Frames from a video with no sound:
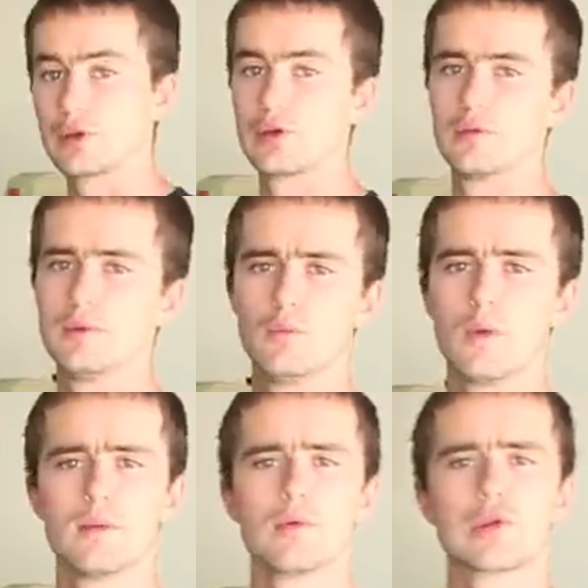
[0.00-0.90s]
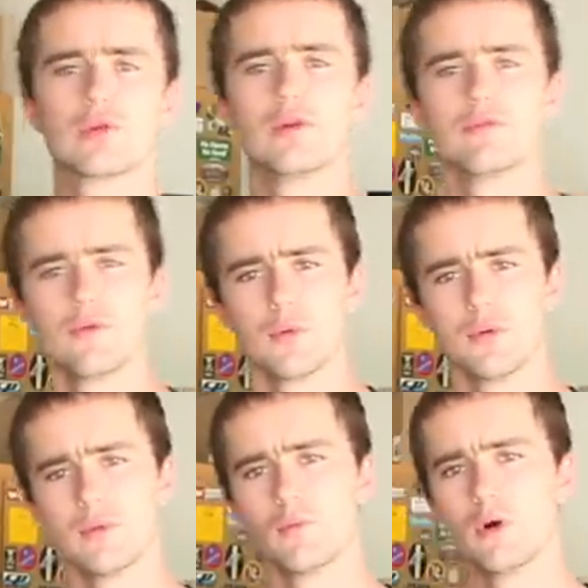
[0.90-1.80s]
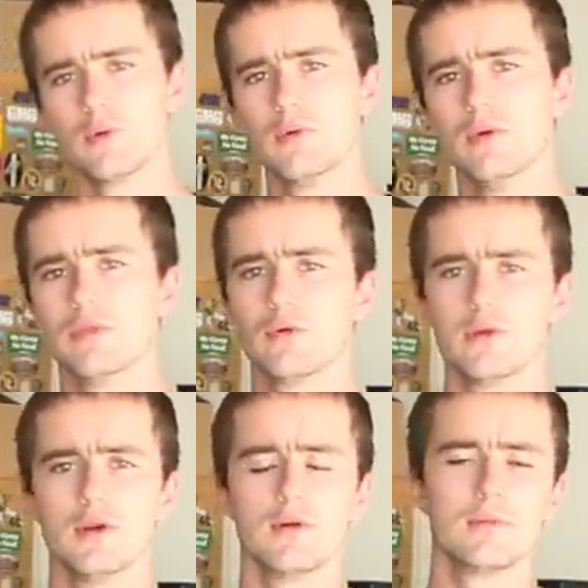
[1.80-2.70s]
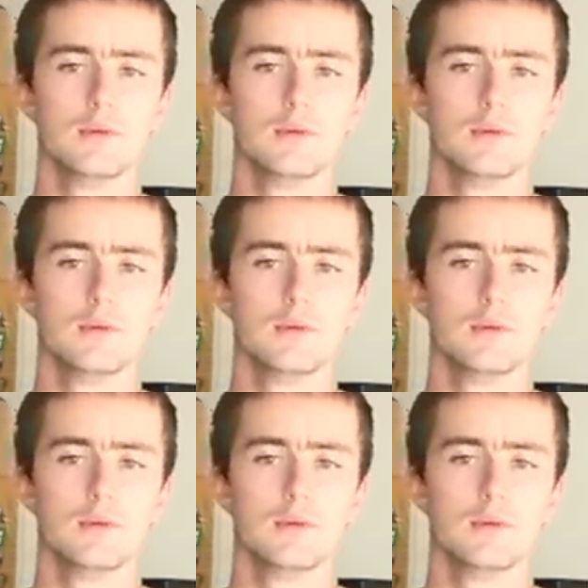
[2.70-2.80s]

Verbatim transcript: going to be way more straightforward than what we went through here.